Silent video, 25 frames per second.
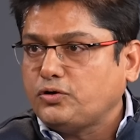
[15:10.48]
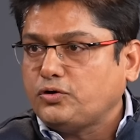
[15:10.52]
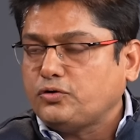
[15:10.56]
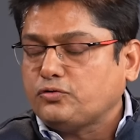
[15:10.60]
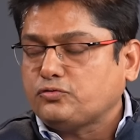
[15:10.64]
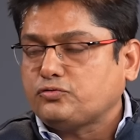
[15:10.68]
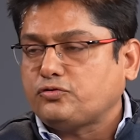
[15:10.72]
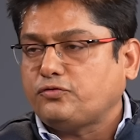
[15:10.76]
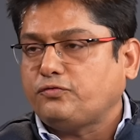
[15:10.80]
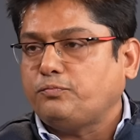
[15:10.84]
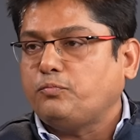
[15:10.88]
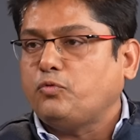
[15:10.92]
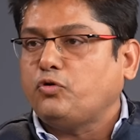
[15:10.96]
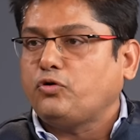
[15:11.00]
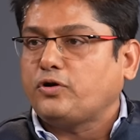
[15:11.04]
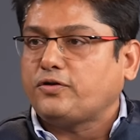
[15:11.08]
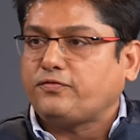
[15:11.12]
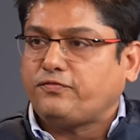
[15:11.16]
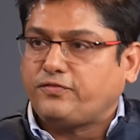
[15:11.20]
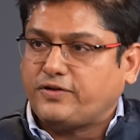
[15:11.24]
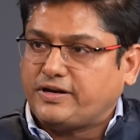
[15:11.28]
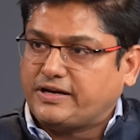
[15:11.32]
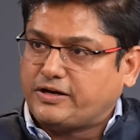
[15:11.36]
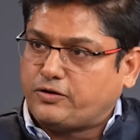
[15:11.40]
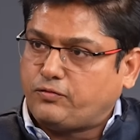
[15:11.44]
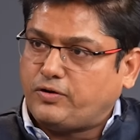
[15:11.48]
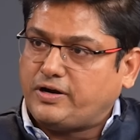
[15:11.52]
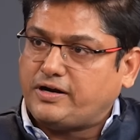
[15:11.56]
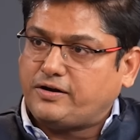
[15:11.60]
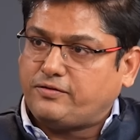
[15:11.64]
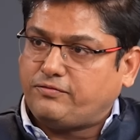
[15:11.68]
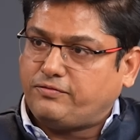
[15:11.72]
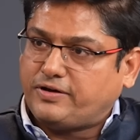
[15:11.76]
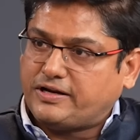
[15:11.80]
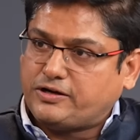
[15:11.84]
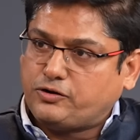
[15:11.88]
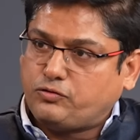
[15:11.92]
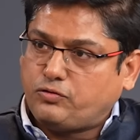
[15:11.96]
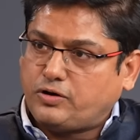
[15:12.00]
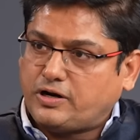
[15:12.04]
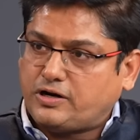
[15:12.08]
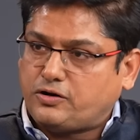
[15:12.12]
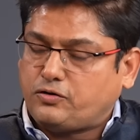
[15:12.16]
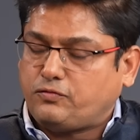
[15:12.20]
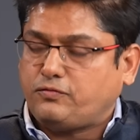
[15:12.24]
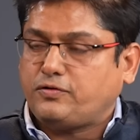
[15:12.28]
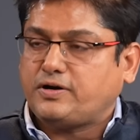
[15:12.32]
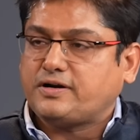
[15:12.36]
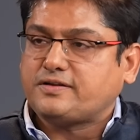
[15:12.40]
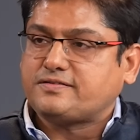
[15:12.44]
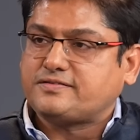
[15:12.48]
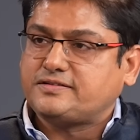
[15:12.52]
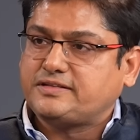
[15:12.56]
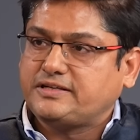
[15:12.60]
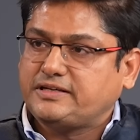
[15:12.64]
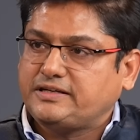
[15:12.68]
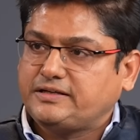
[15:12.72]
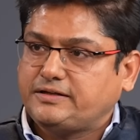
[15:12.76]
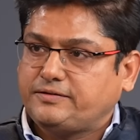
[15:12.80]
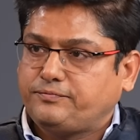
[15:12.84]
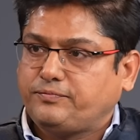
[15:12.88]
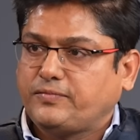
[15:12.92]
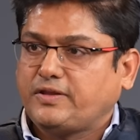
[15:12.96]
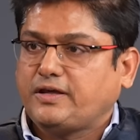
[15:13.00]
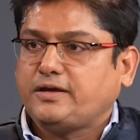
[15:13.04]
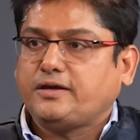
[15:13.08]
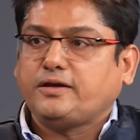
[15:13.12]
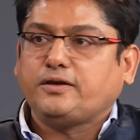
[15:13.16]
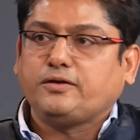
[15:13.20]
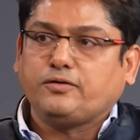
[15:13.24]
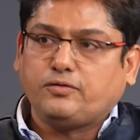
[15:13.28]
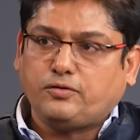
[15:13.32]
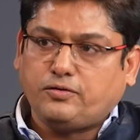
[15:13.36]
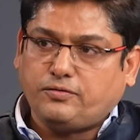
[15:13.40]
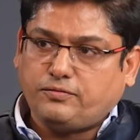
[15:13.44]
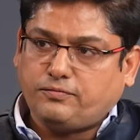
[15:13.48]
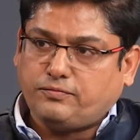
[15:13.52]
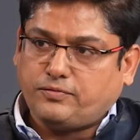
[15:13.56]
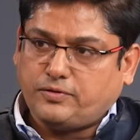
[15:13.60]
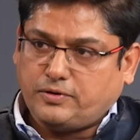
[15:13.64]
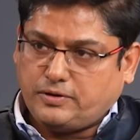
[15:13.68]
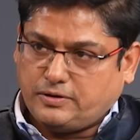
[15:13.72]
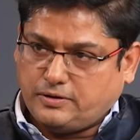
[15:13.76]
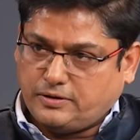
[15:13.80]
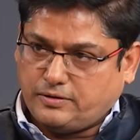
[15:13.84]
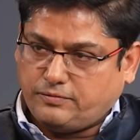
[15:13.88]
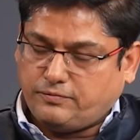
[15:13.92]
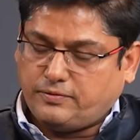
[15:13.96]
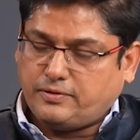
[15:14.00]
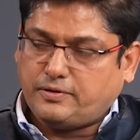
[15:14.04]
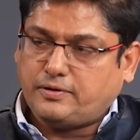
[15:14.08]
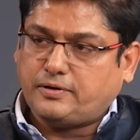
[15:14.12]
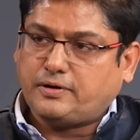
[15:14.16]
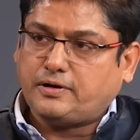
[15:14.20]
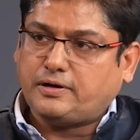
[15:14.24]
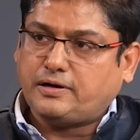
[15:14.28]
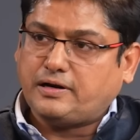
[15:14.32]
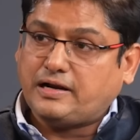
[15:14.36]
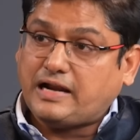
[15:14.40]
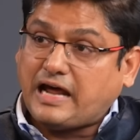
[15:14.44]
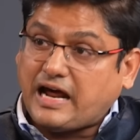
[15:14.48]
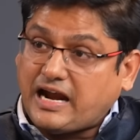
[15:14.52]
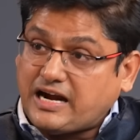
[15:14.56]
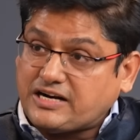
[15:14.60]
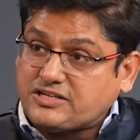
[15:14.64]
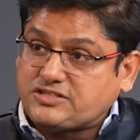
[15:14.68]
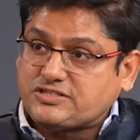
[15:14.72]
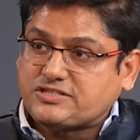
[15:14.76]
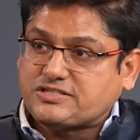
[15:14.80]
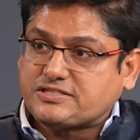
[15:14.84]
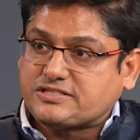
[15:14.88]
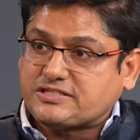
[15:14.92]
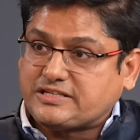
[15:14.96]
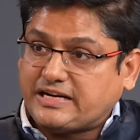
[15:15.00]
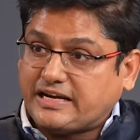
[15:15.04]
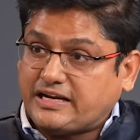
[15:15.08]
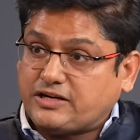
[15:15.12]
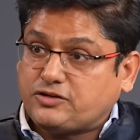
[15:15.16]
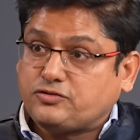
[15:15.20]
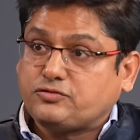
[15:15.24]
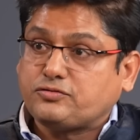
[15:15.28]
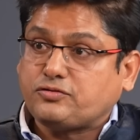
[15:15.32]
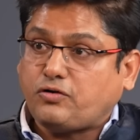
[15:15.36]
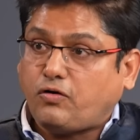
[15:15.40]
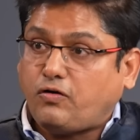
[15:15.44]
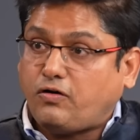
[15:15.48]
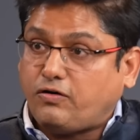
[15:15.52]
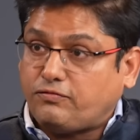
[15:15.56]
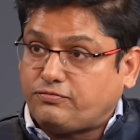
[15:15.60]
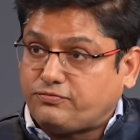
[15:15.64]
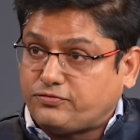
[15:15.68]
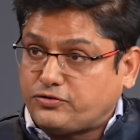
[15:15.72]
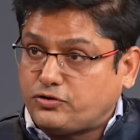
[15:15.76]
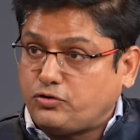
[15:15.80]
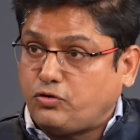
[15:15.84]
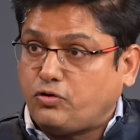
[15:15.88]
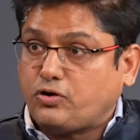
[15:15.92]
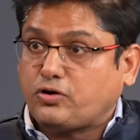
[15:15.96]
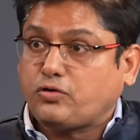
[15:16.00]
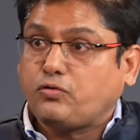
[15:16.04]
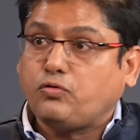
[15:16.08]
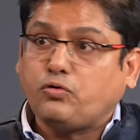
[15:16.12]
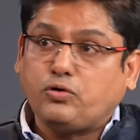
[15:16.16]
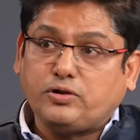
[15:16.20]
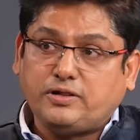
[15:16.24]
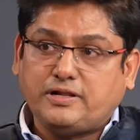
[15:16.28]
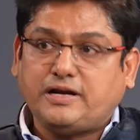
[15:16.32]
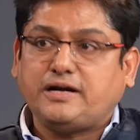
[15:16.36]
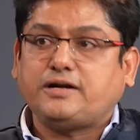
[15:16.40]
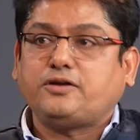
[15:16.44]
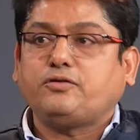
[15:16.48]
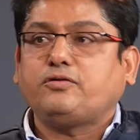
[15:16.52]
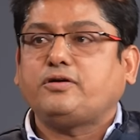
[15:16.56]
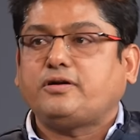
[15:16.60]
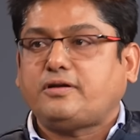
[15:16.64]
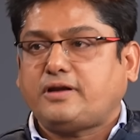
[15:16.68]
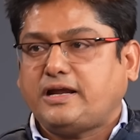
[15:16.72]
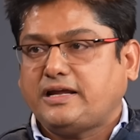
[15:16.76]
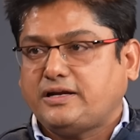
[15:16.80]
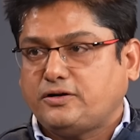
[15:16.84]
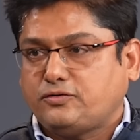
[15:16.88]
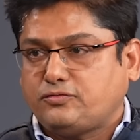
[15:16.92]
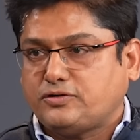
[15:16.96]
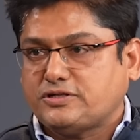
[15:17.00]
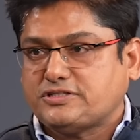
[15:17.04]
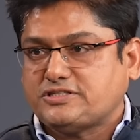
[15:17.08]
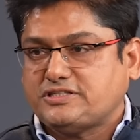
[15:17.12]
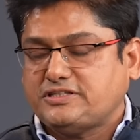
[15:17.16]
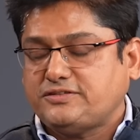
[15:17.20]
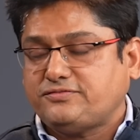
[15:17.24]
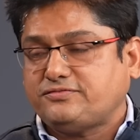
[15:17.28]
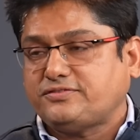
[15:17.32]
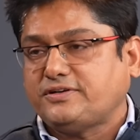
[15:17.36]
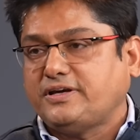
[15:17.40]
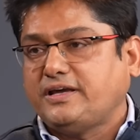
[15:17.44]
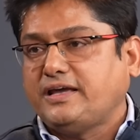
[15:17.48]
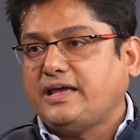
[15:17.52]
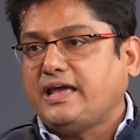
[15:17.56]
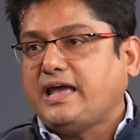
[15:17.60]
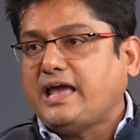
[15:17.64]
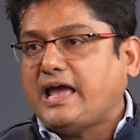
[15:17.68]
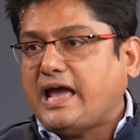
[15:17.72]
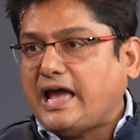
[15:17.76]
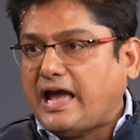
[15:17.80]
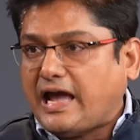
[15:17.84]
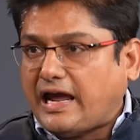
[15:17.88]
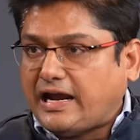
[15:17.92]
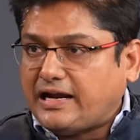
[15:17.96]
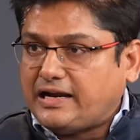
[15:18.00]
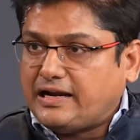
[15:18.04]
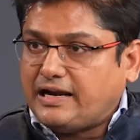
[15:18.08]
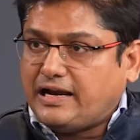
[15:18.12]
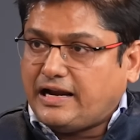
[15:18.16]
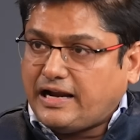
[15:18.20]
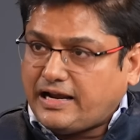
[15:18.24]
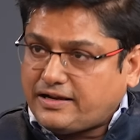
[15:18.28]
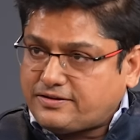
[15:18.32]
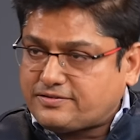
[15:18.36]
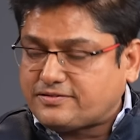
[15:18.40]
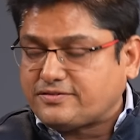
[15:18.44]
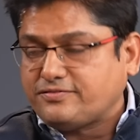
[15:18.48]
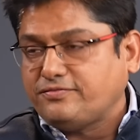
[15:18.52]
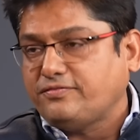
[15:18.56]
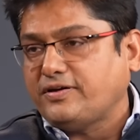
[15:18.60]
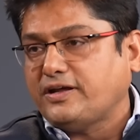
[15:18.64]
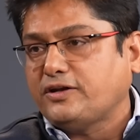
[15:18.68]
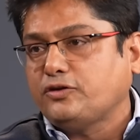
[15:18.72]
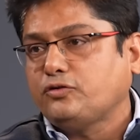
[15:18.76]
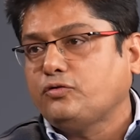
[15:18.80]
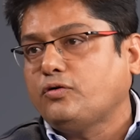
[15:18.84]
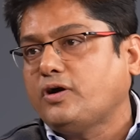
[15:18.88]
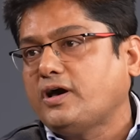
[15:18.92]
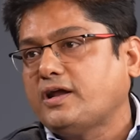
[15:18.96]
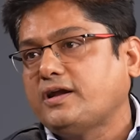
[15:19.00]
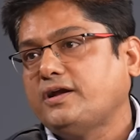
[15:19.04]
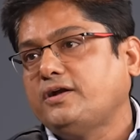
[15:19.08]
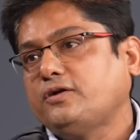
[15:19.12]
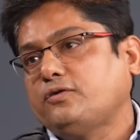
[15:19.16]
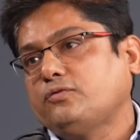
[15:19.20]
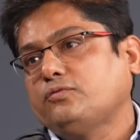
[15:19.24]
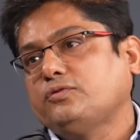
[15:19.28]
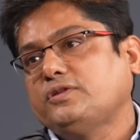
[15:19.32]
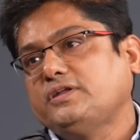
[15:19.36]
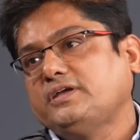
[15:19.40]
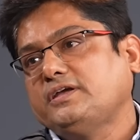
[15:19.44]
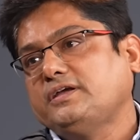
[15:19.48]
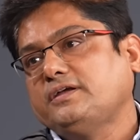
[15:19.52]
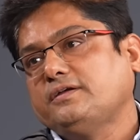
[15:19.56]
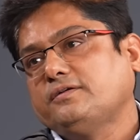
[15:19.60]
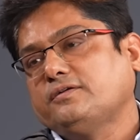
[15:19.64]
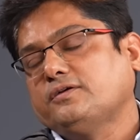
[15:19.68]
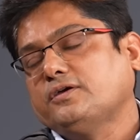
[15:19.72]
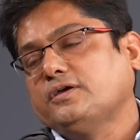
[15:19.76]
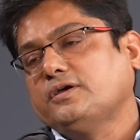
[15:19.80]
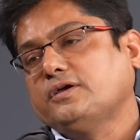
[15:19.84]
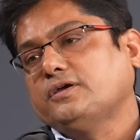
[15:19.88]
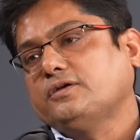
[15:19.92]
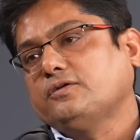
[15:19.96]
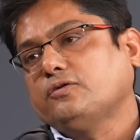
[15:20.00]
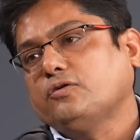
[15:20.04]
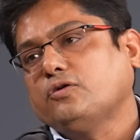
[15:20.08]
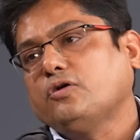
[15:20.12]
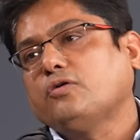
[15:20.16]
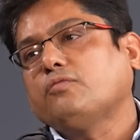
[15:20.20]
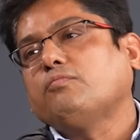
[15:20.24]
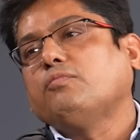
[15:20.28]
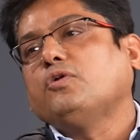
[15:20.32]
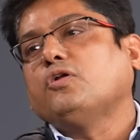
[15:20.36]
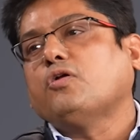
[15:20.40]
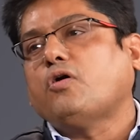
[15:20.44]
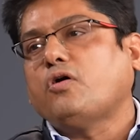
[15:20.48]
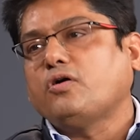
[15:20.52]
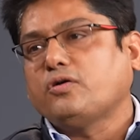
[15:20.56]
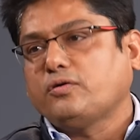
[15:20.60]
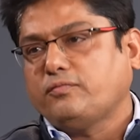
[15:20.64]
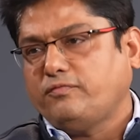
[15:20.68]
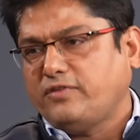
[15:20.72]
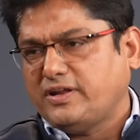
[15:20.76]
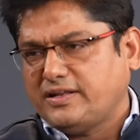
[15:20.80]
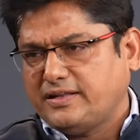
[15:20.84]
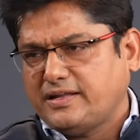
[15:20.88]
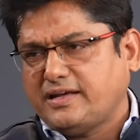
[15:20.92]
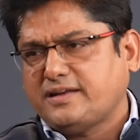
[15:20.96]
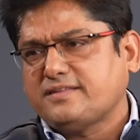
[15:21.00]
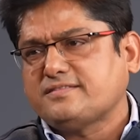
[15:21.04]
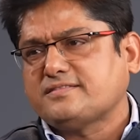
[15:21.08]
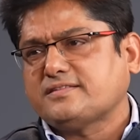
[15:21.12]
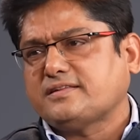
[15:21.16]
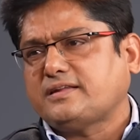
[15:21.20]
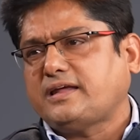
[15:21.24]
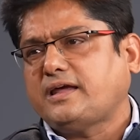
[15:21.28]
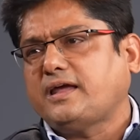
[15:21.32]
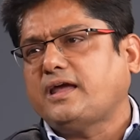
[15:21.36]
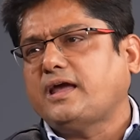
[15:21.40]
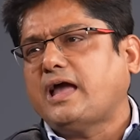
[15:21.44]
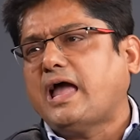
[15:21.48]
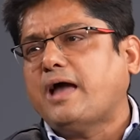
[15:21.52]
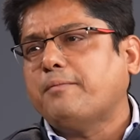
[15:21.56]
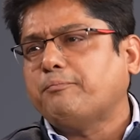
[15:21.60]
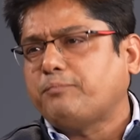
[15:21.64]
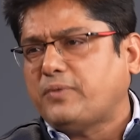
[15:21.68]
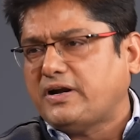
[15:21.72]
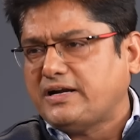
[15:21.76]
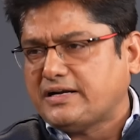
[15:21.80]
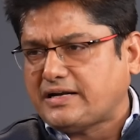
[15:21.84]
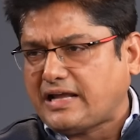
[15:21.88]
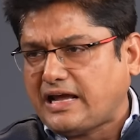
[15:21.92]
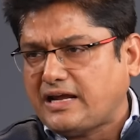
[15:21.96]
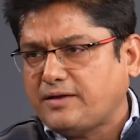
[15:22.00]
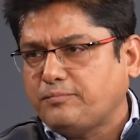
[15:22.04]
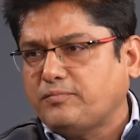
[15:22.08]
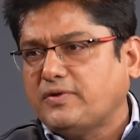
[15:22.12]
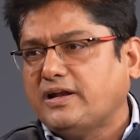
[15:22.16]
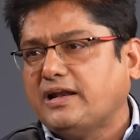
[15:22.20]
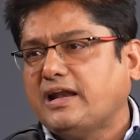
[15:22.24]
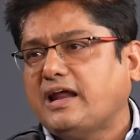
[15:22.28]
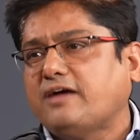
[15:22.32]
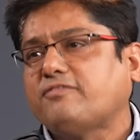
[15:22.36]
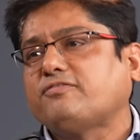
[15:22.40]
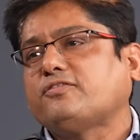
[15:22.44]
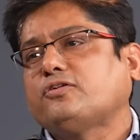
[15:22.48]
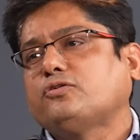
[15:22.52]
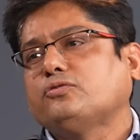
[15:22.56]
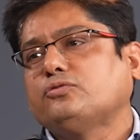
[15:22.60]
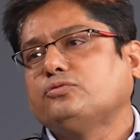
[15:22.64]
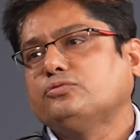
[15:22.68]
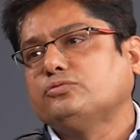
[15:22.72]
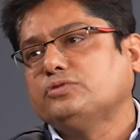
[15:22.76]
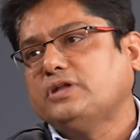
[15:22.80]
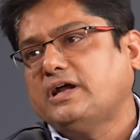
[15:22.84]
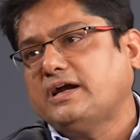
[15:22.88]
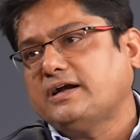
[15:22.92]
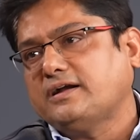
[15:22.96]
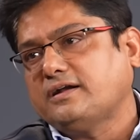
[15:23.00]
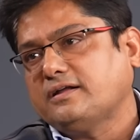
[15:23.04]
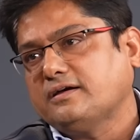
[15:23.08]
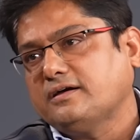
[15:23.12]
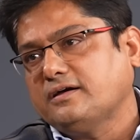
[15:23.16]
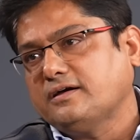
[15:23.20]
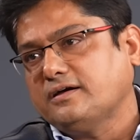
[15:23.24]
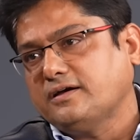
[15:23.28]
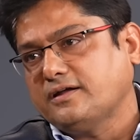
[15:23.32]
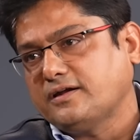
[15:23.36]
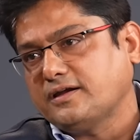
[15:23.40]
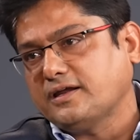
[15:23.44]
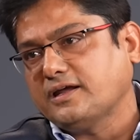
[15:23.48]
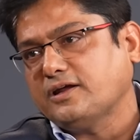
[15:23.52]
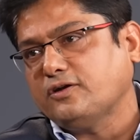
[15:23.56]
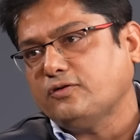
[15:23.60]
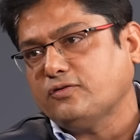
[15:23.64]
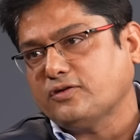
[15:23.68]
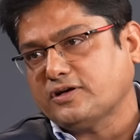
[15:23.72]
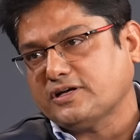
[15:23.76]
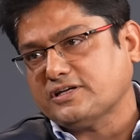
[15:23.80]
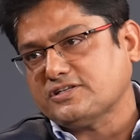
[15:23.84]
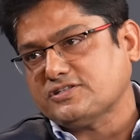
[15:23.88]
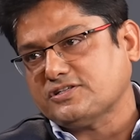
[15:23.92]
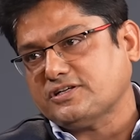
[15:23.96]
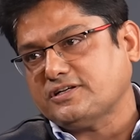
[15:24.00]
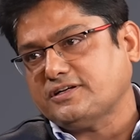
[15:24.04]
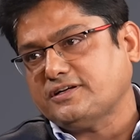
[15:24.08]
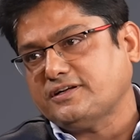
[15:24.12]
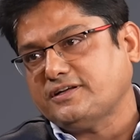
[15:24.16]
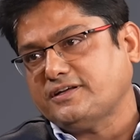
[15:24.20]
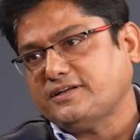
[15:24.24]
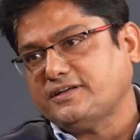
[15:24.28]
So more frequent when you are towards the large stage of your goal that you are trying to achieve, and less when you are into the long, when there is ample time left to do that reallocation.